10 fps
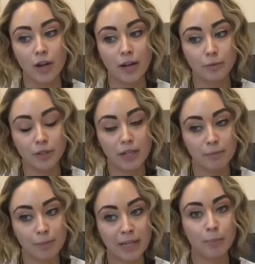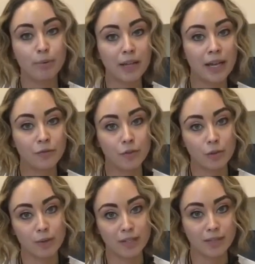I would make a plan for
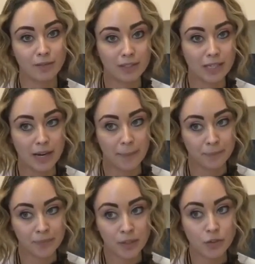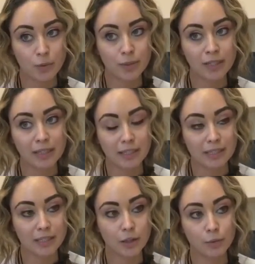the rest of the day. So I wouldn't
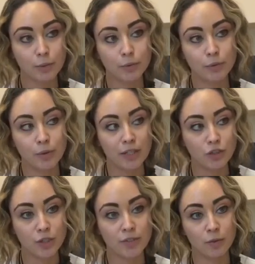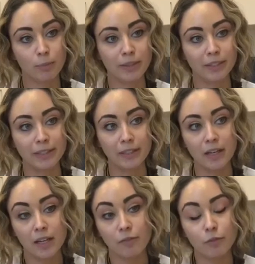sit through a stressful period.
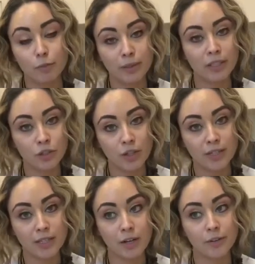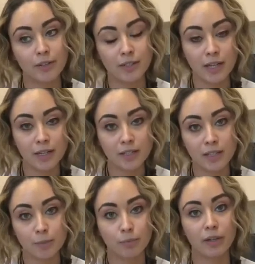If you're really stressed out, then take a
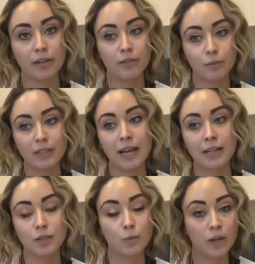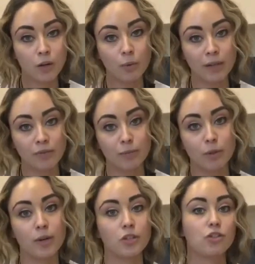deep breath, relax, walk away from the
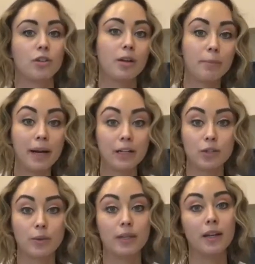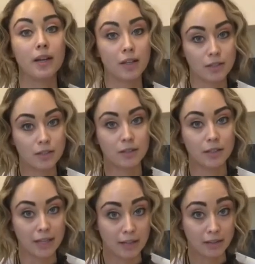question, come back to it, and start
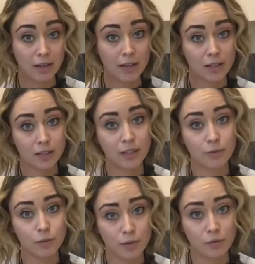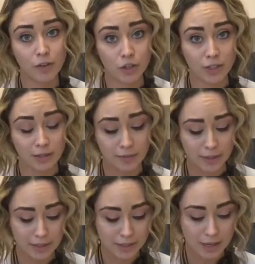again. It'll give you a fresh set of
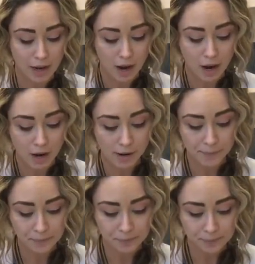eyes.